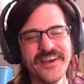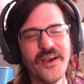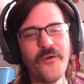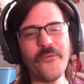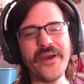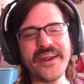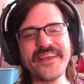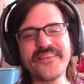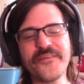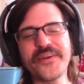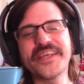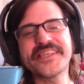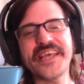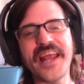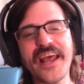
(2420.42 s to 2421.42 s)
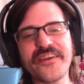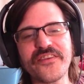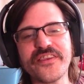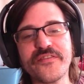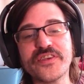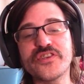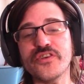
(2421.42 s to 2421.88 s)
When I said had to
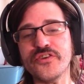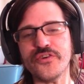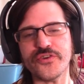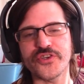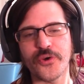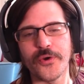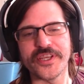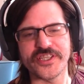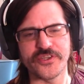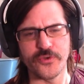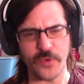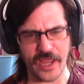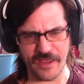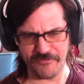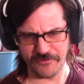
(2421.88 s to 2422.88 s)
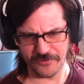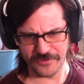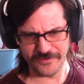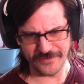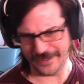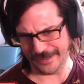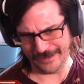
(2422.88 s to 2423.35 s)
leave, it's your choice to have to leave.
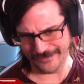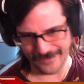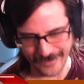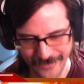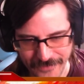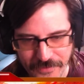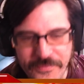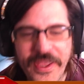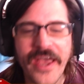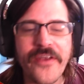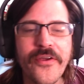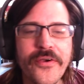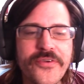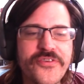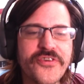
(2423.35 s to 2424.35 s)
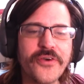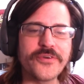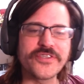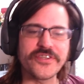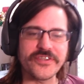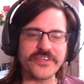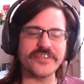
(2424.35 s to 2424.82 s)
I don't know. Yeah, no, you chose
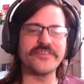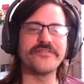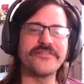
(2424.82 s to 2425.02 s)
to leave.